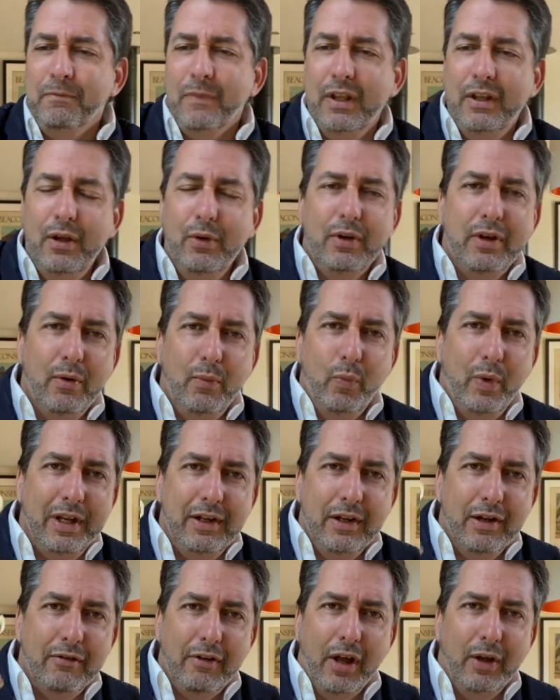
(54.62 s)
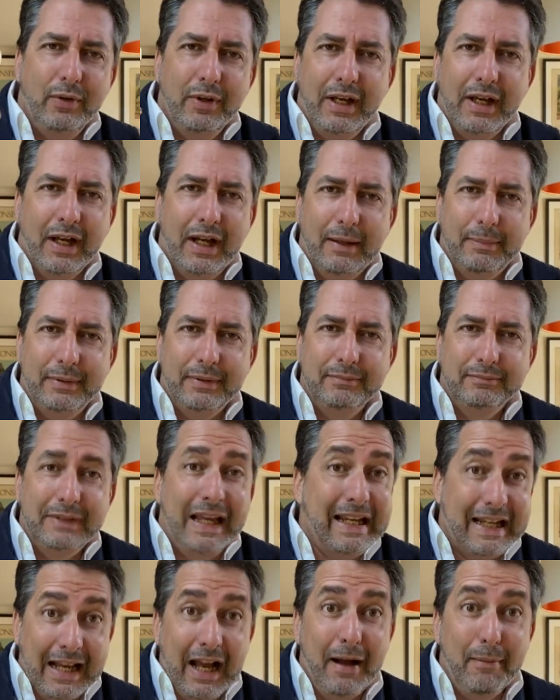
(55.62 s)
you can win your own cup.
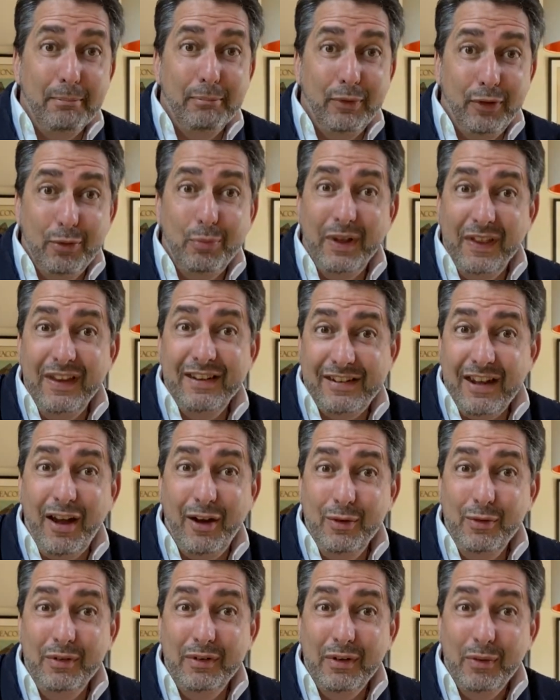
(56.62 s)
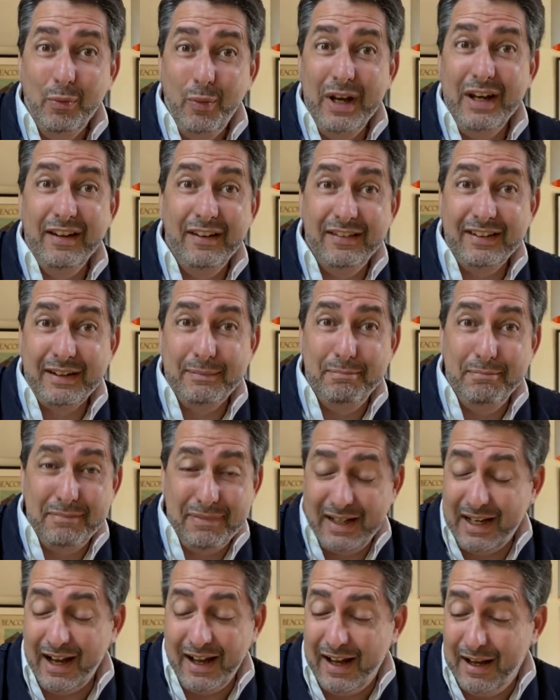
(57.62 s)
It comes with its own winner's
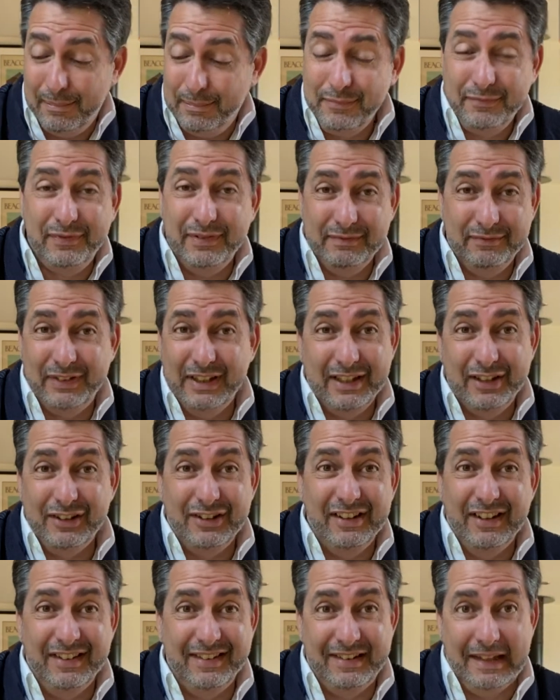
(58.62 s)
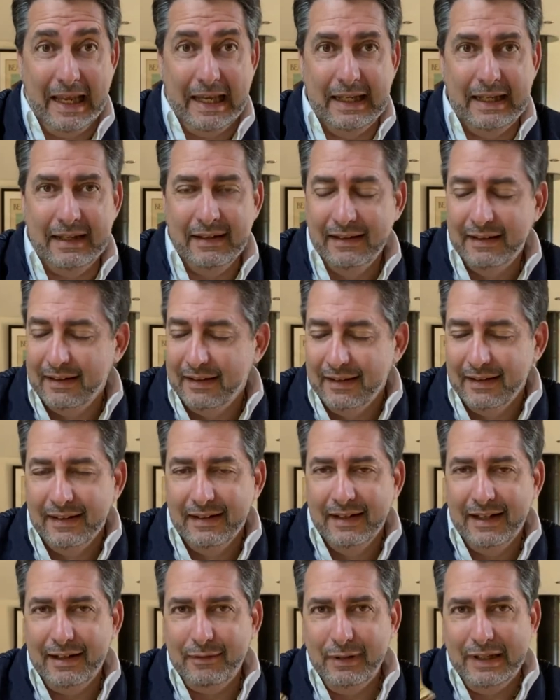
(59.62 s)
cup, for goodness sake.
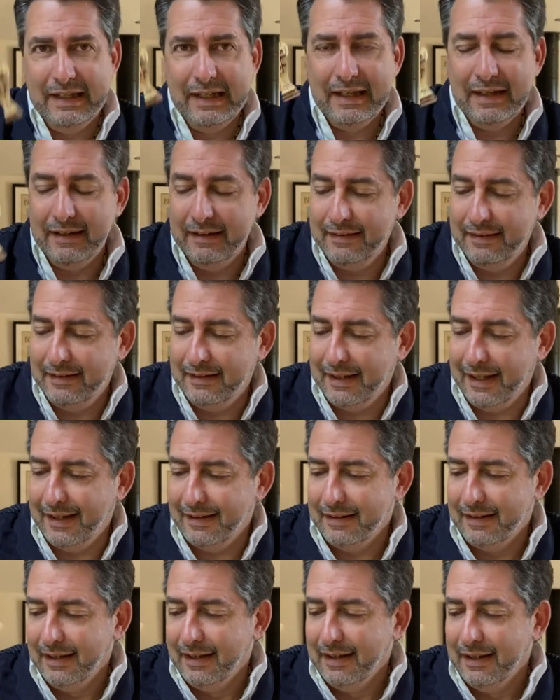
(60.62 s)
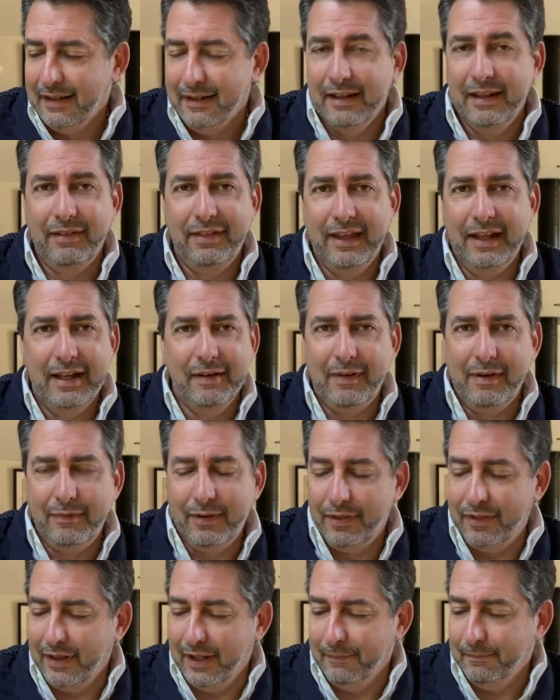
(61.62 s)
How ridiculous is that? They think of
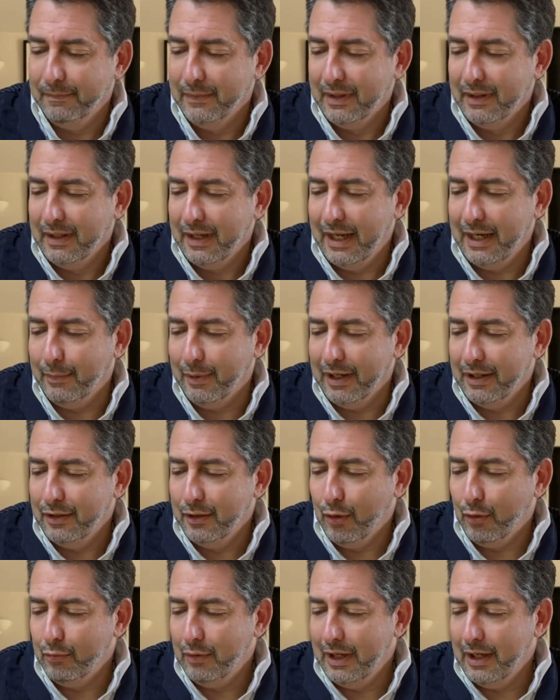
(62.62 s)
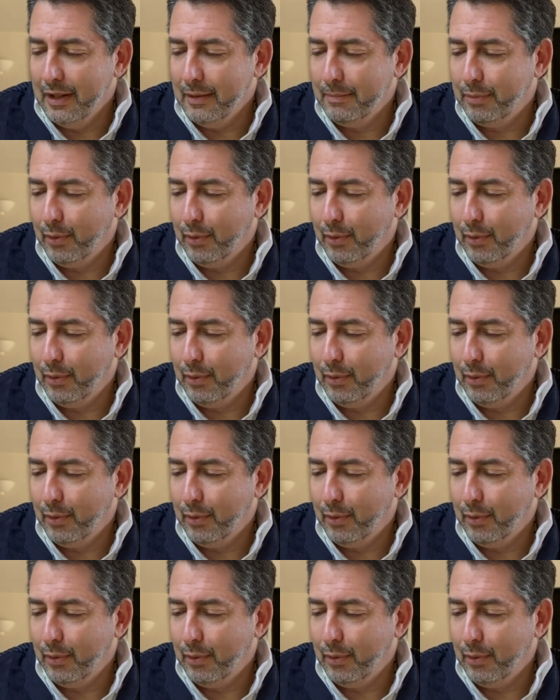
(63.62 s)
everything. Anyway, not really the